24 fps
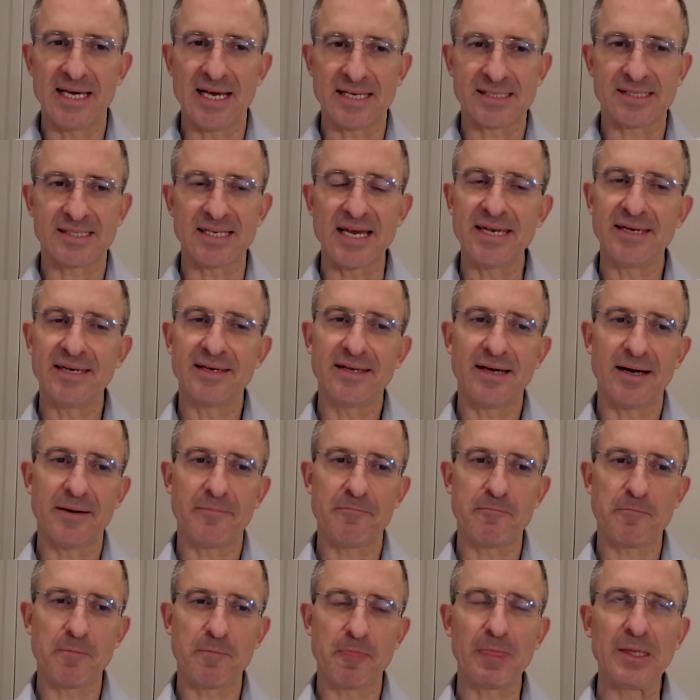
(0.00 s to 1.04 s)
Yes, and
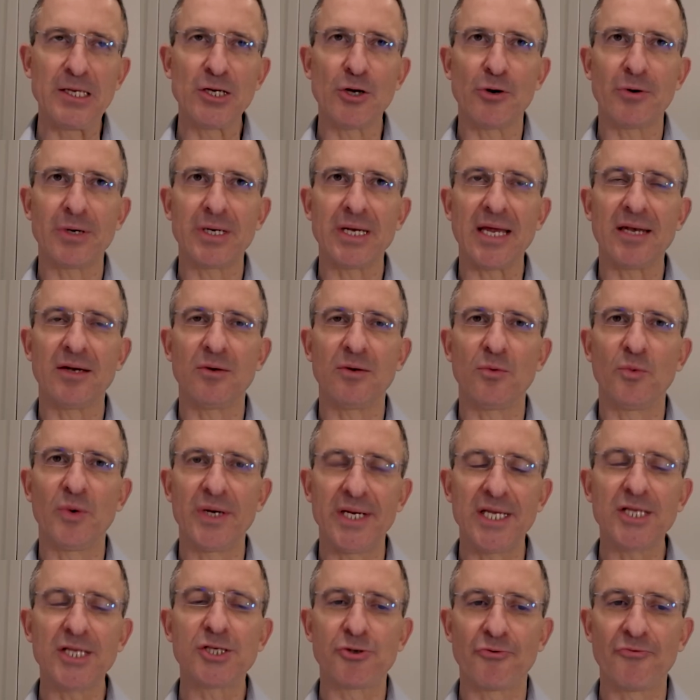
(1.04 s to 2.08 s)
um, you know, and, and
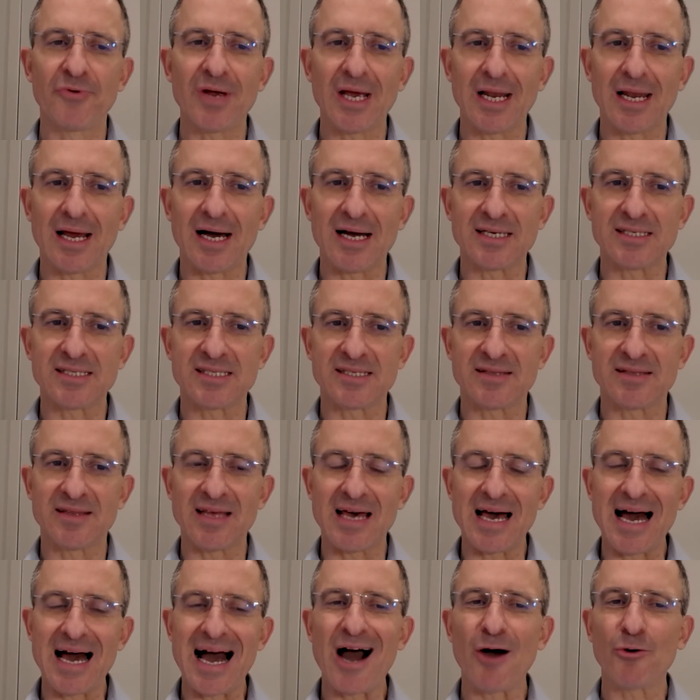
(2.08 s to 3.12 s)
we need to realize
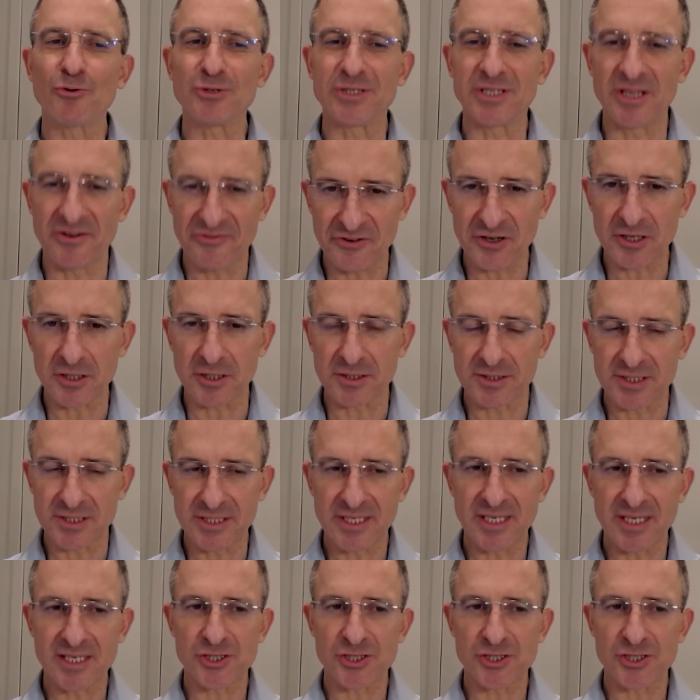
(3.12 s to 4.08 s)
how difficult